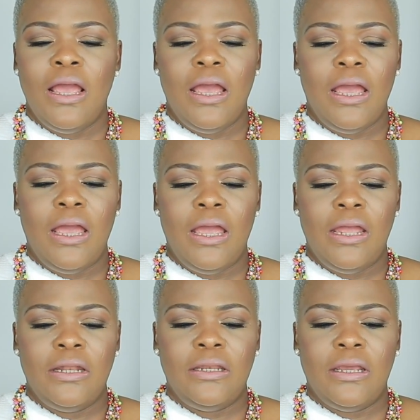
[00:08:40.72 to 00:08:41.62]

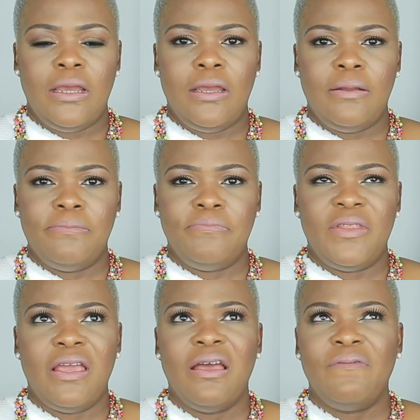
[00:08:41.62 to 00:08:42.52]
and
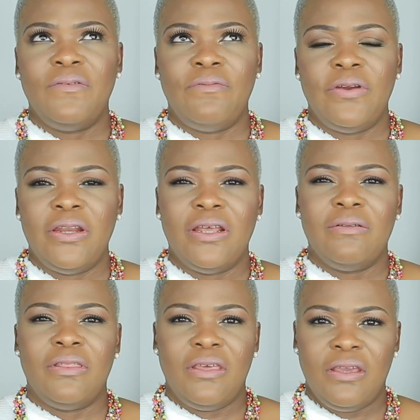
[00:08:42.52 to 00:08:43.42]
they have a red, I
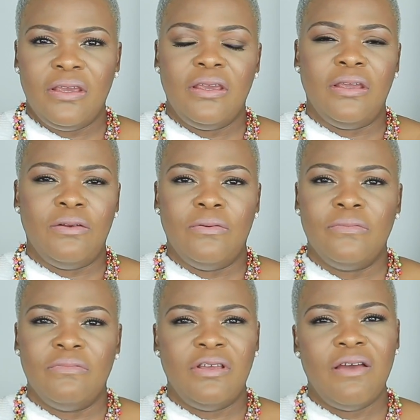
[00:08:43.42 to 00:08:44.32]
think, you know,
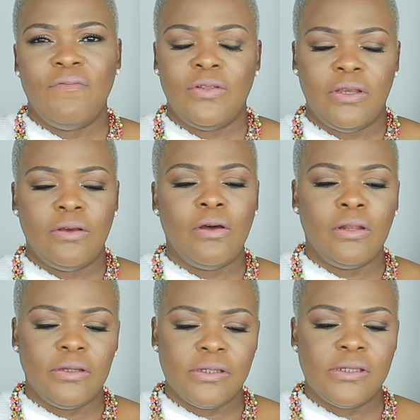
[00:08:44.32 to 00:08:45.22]
they have other
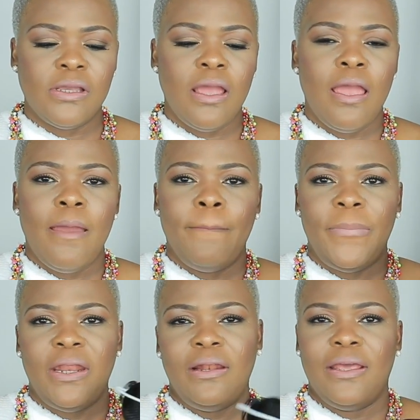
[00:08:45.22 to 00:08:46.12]
colors,
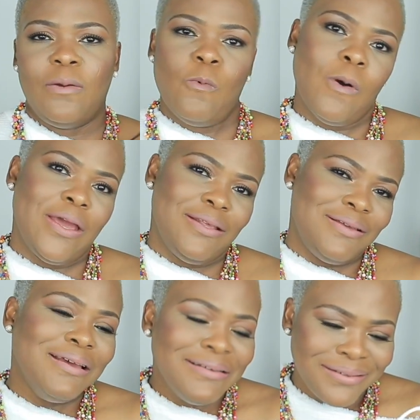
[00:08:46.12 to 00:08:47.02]
but I like white.
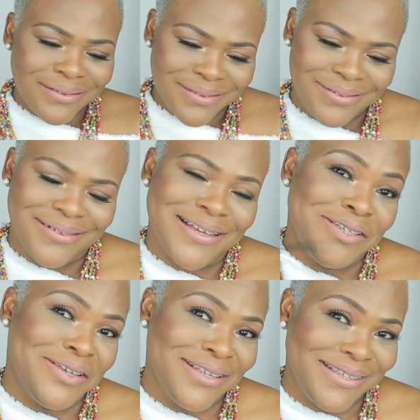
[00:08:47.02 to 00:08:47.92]
As
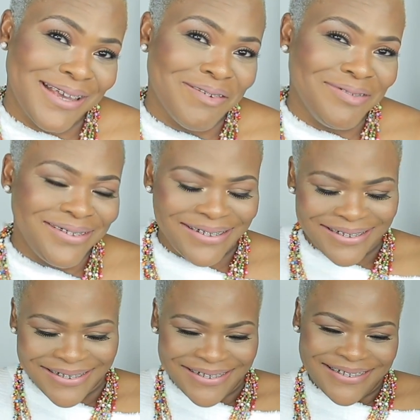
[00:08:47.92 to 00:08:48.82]
you can tell.
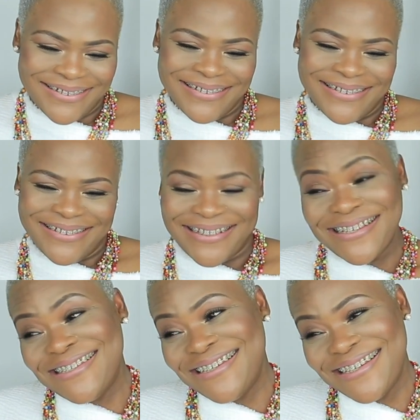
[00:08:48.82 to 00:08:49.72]
As
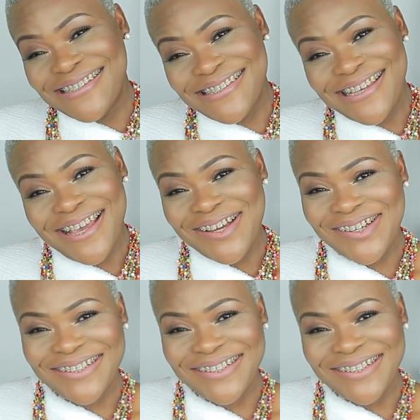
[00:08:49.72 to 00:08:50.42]
you can tell.